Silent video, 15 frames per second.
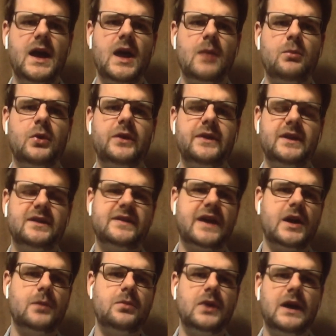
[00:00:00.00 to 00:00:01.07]
put the
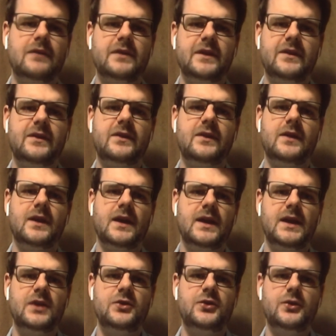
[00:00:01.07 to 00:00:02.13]
entire province
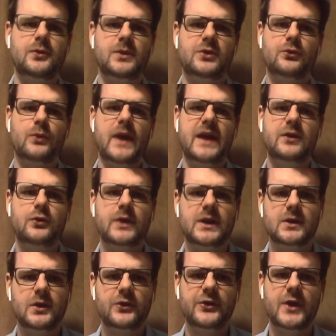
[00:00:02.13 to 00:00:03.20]
into its red
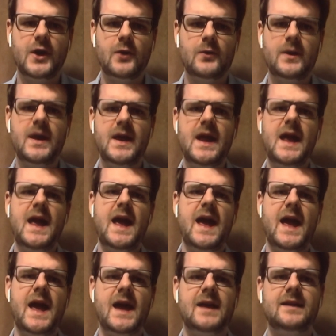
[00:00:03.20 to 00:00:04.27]
critical zone,
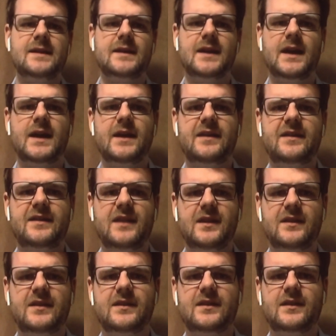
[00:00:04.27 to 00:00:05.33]
and as
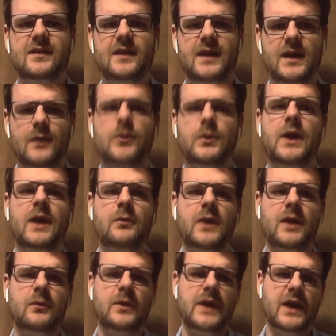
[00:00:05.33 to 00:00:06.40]

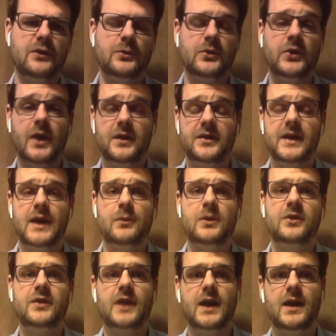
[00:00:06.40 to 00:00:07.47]
a result of that, we
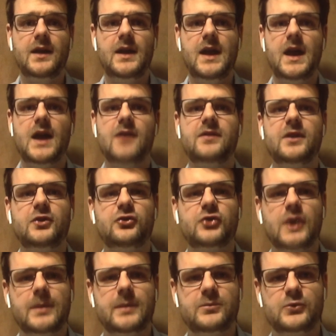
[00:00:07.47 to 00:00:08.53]
saw very
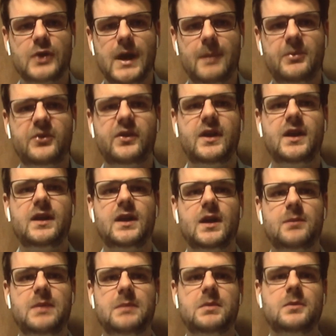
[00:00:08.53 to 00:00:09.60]
sharp drops in
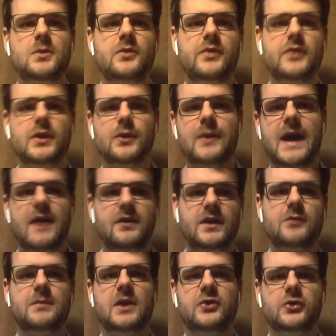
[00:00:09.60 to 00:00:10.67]
people moving around
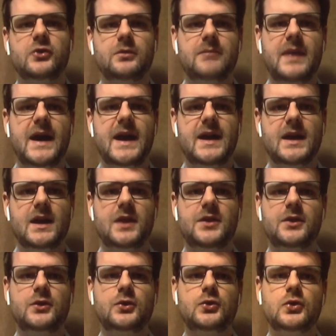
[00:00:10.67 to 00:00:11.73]
as measured by the
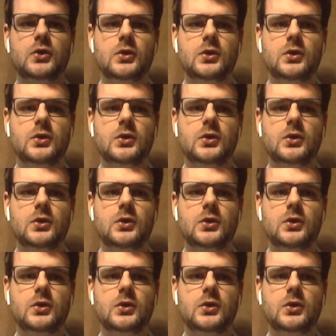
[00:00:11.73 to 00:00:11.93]
Google